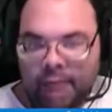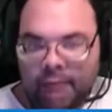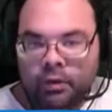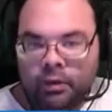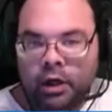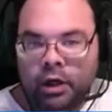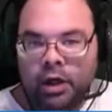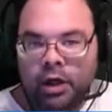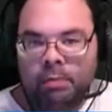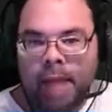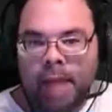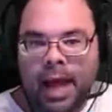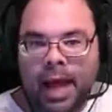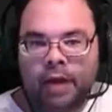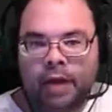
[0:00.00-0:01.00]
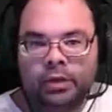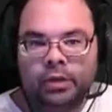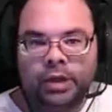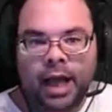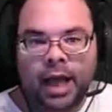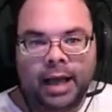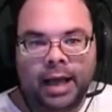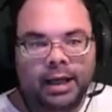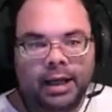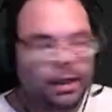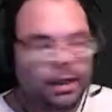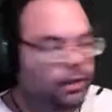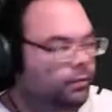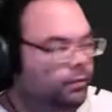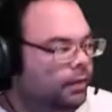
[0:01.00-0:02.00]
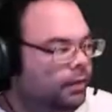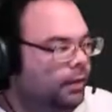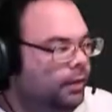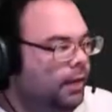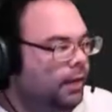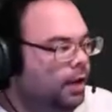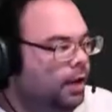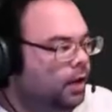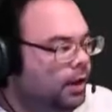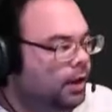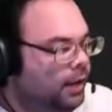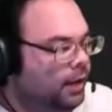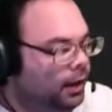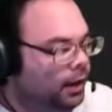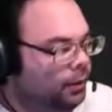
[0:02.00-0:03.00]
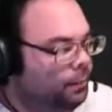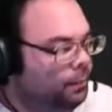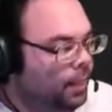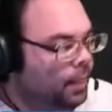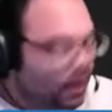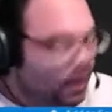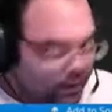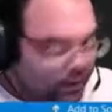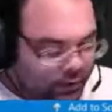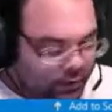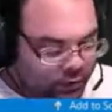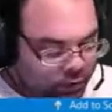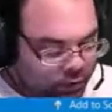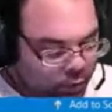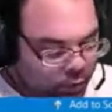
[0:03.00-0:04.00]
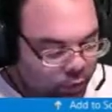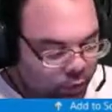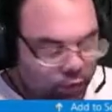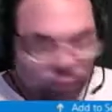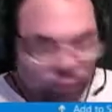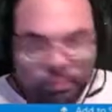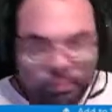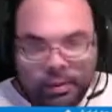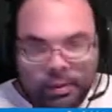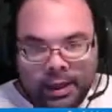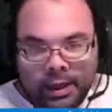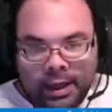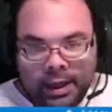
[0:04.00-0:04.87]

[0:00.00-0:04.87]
you come outside of that right there, this is going to be